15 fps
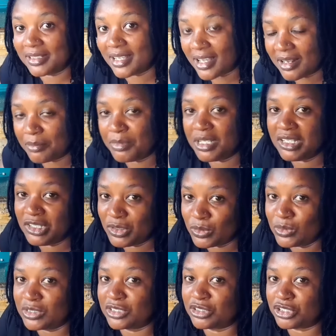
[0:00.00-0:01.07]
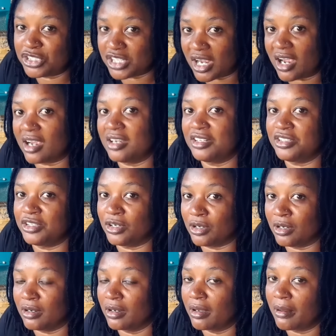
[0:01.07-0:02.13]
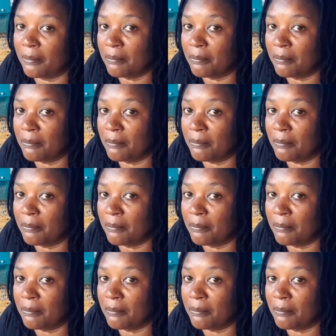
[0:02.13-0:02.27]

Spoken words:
can be used to charge your